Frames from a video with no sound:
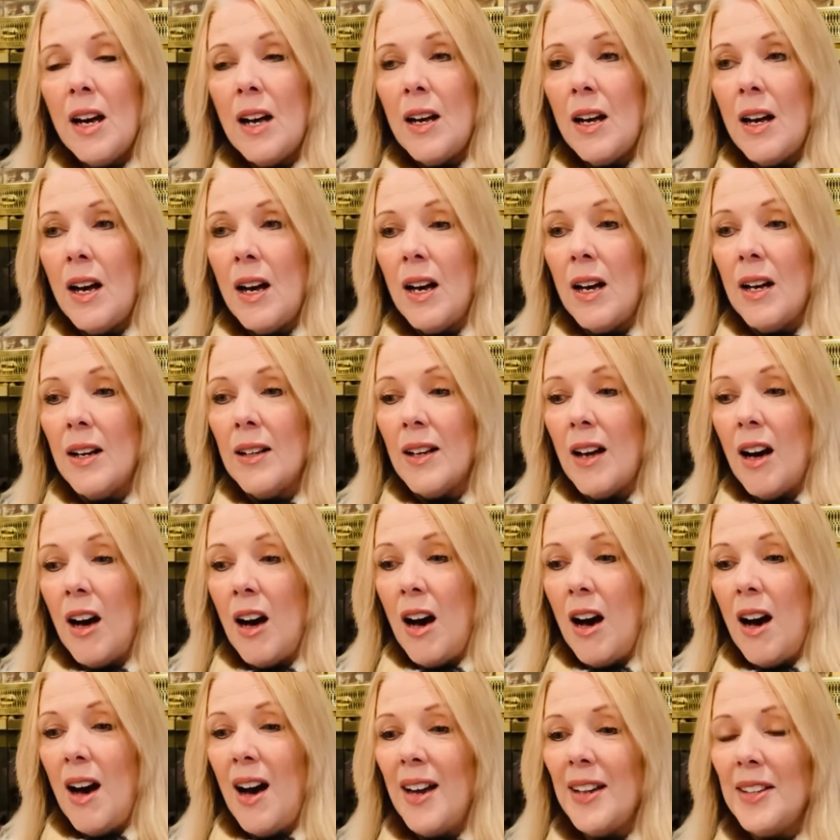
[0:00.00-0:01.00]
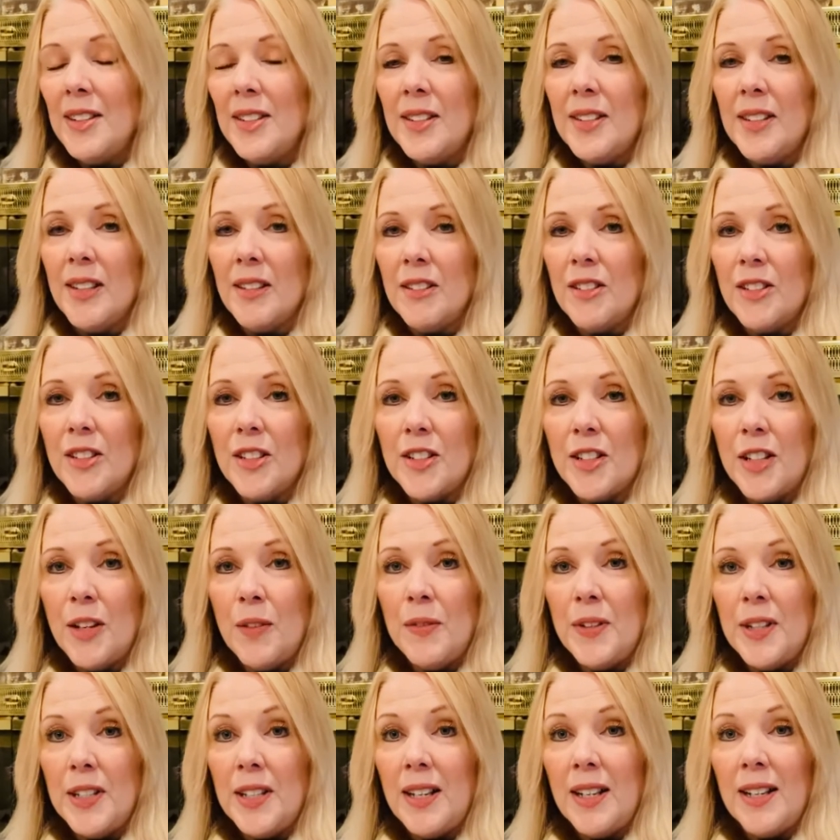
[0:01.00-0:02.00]
a high
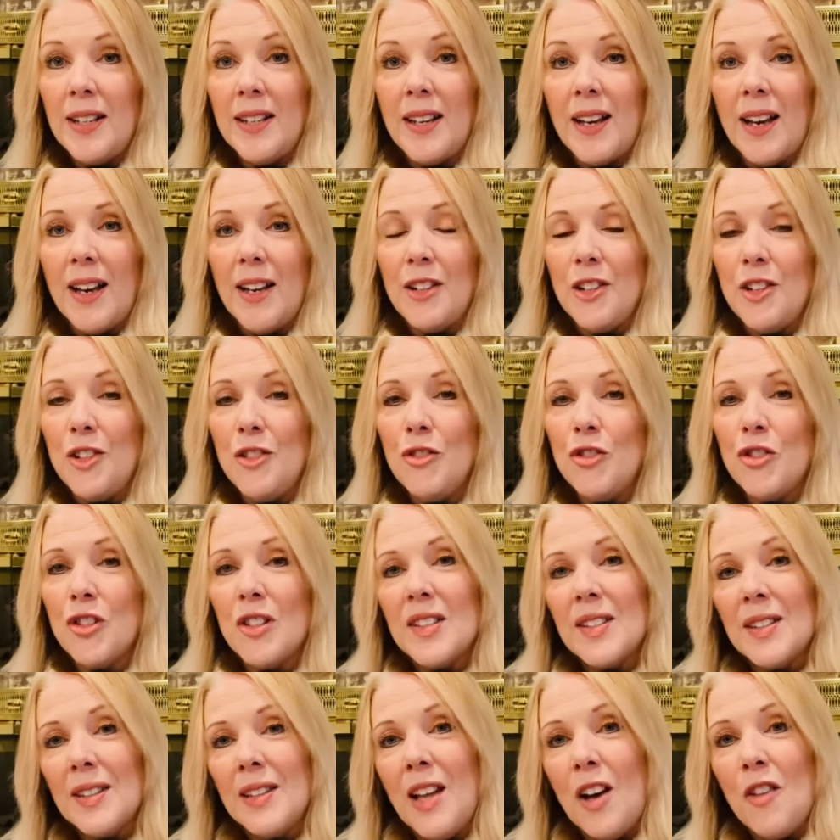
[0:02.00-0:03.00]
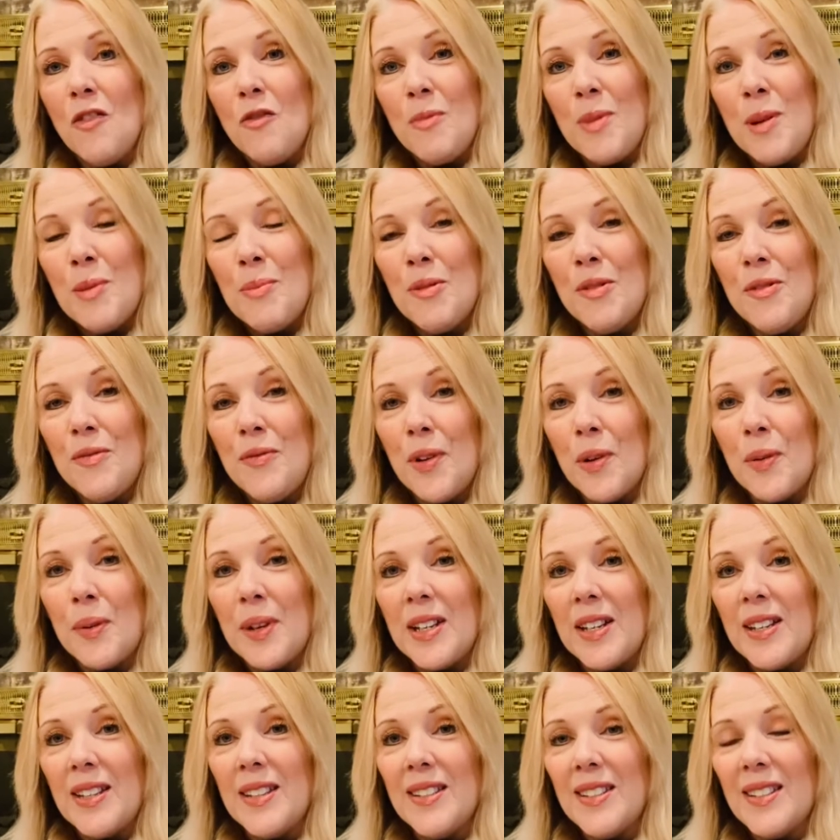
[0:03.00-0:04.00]
sensitivity and you just love people very
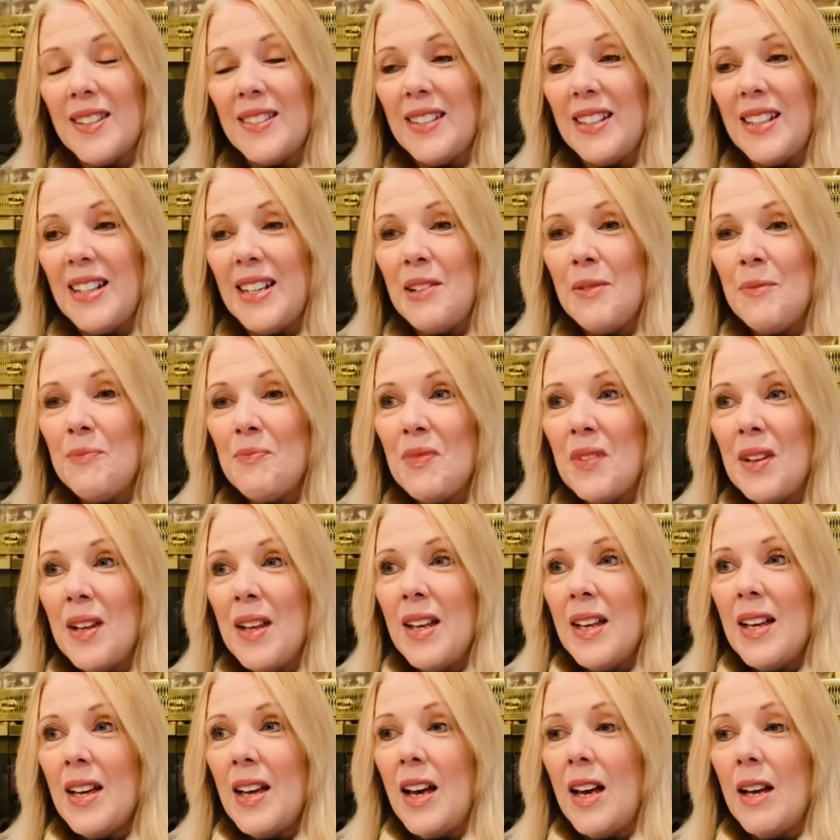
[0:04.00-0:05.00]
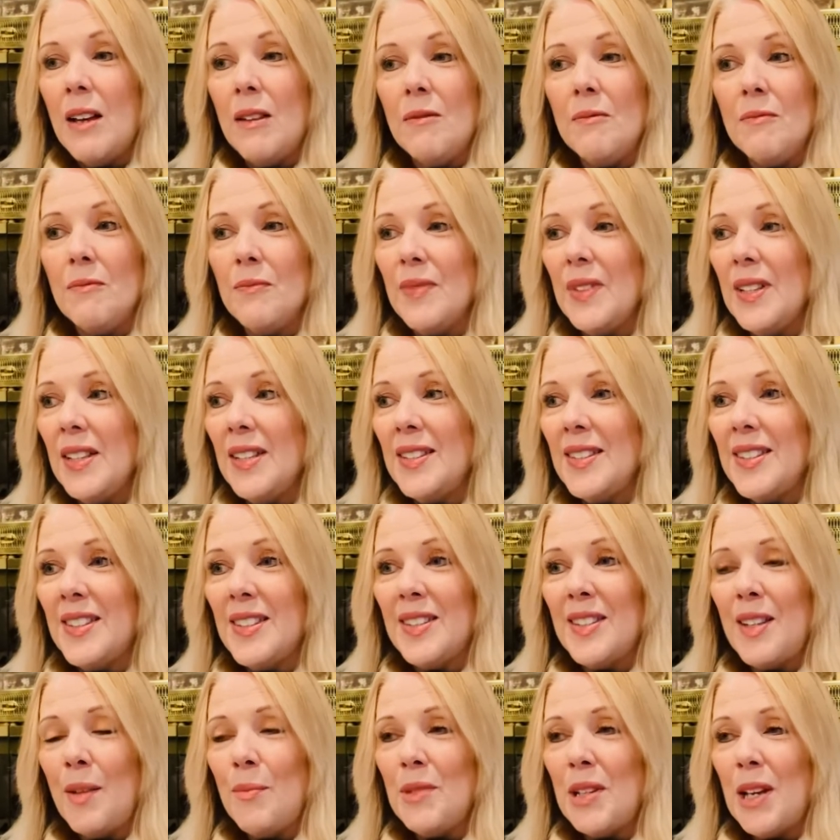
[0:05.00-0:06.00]
easily, Um, it's
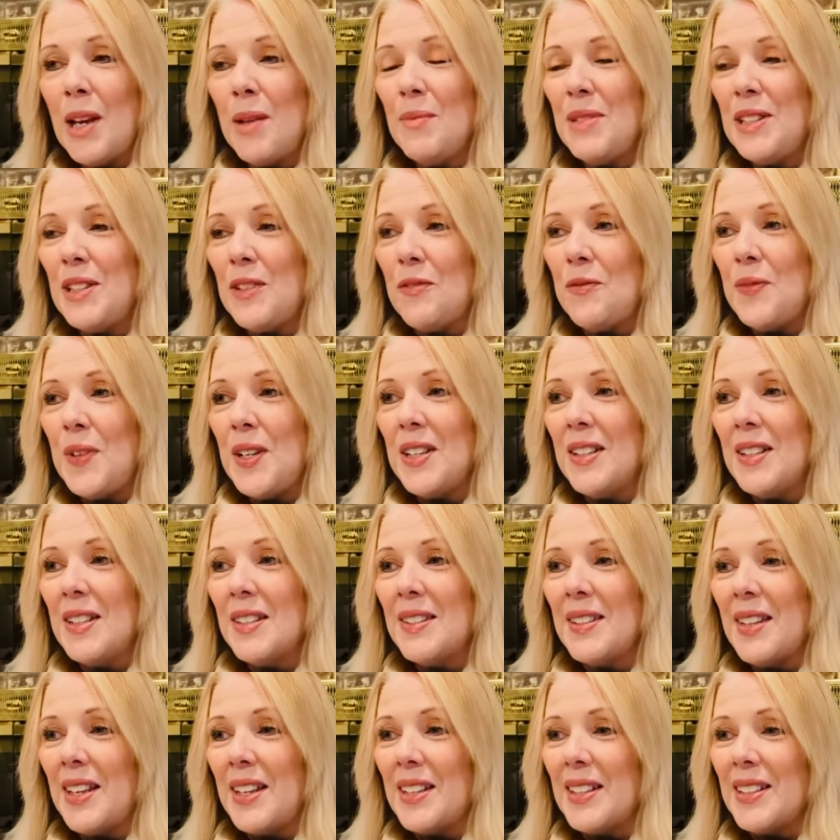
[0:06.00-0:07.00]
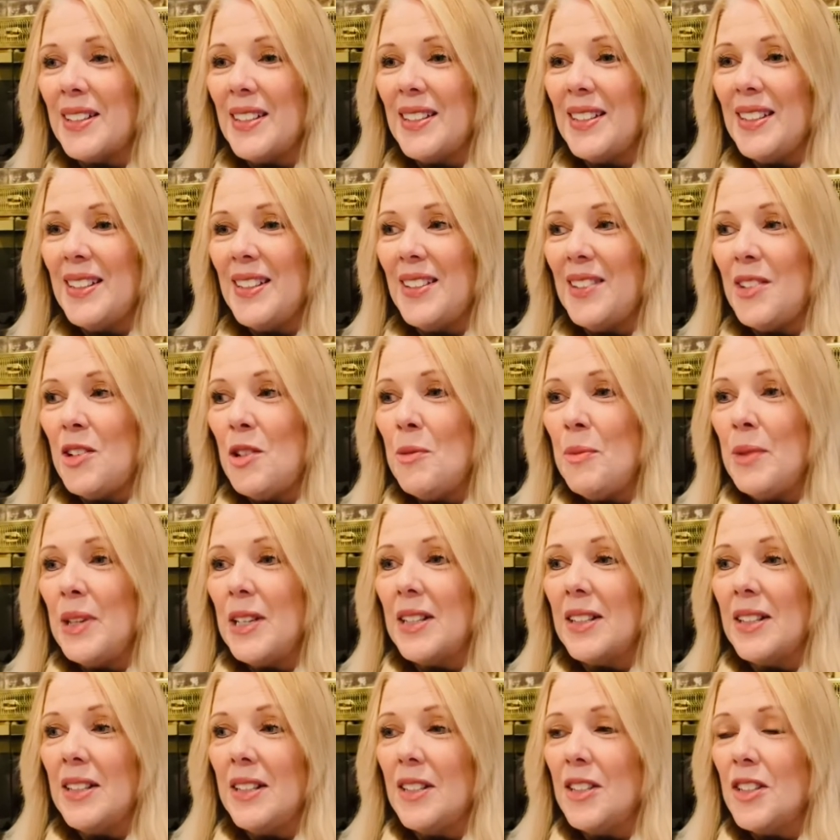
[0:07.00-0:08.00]
sometimes it feels like, oh my
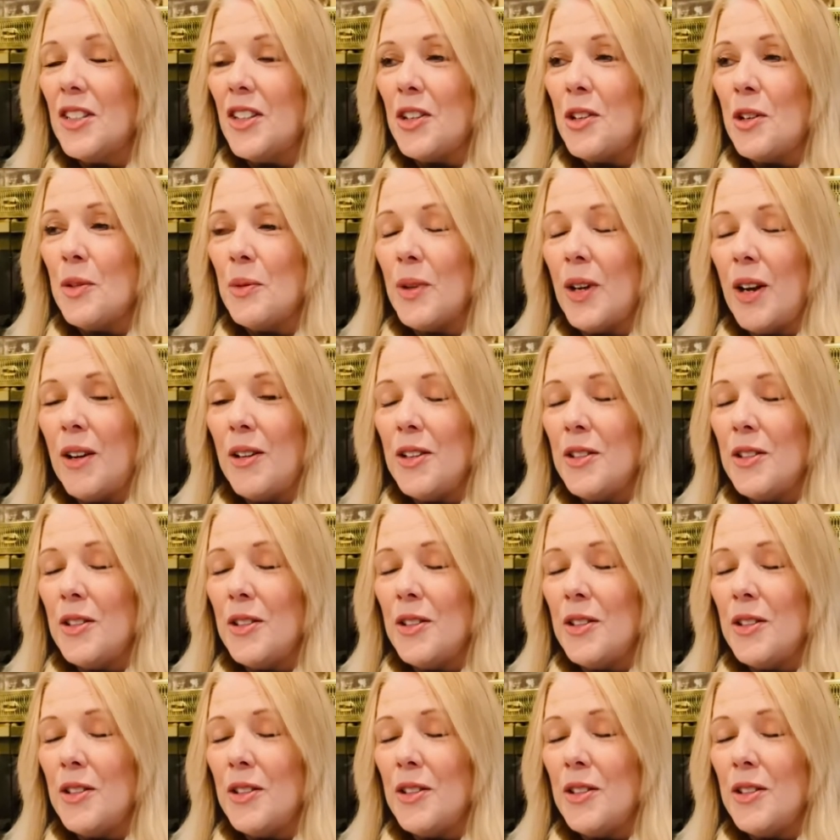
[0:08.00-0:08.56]
goodness, are you, are